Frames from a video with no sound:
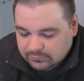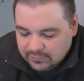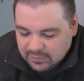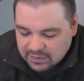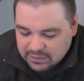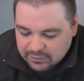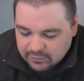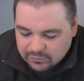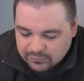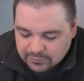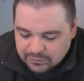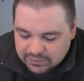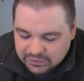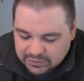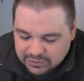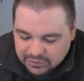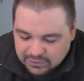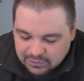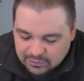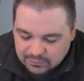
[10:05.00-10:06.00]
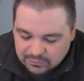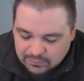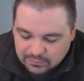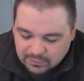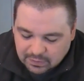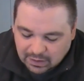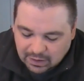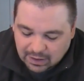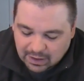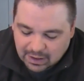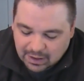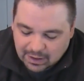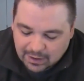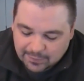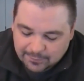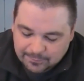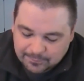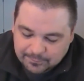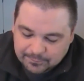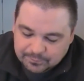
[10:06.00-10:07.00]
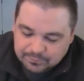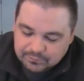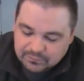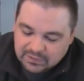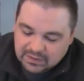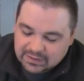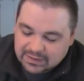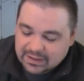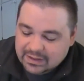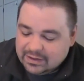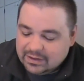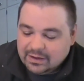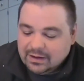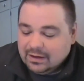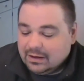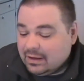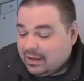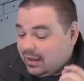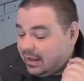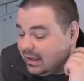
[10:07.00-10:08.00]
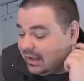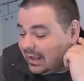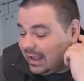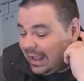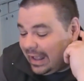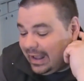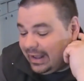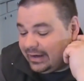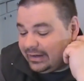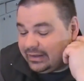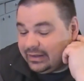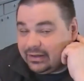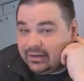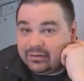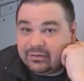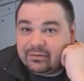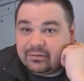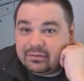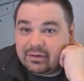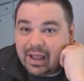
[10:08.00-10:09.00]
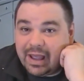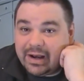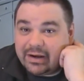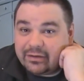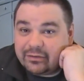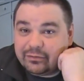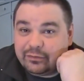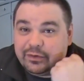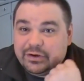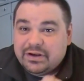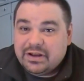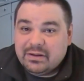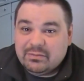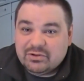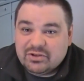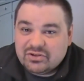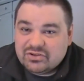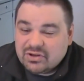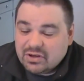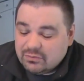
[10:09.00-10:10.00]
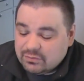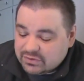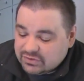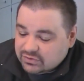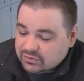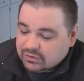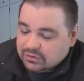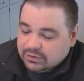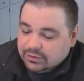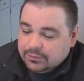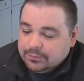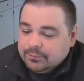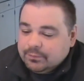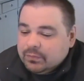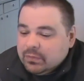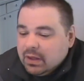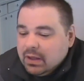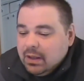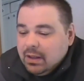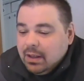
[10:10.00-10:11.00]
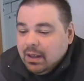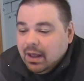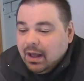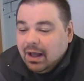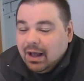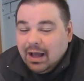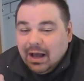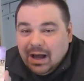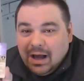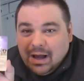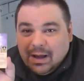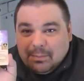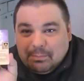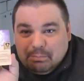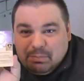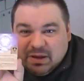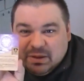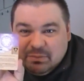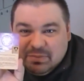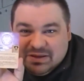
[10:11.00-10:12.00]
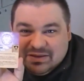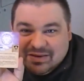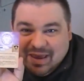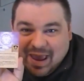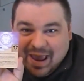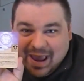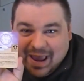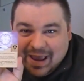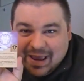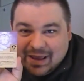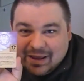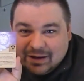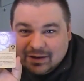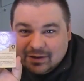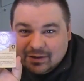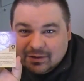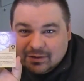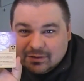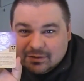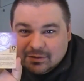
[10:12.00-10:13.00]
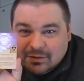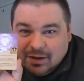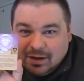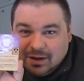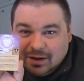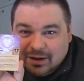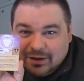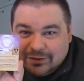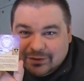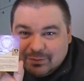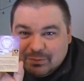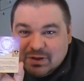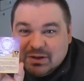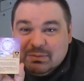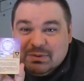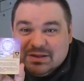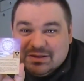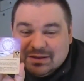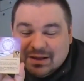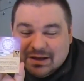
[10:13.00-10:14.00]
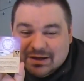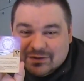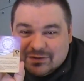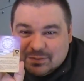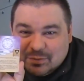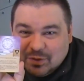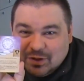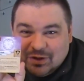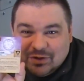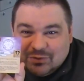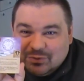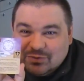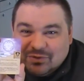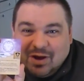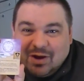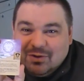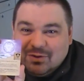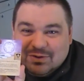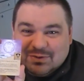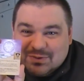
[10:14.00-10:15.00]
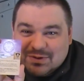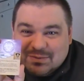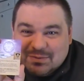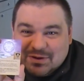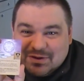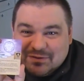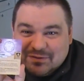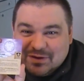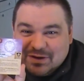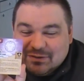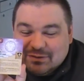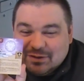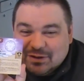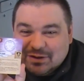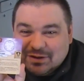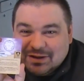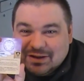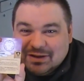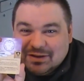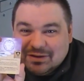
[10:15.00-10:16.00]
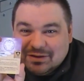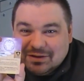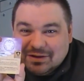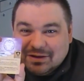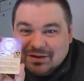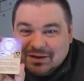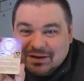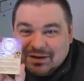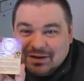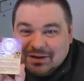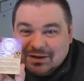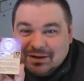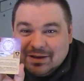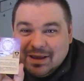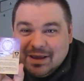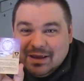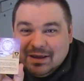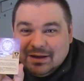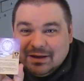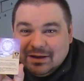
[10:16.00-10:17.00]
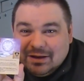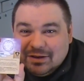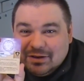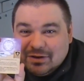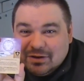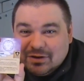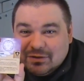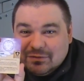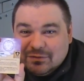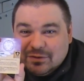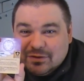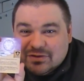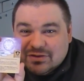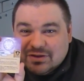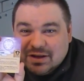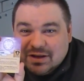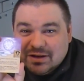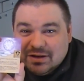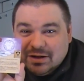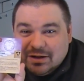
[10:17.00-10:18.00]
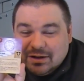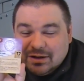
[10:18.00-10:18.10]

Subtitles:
And over here, again, adding free damage is always good. Big B's Hand. The Big B's line of spells was always one of my favorite in the first ed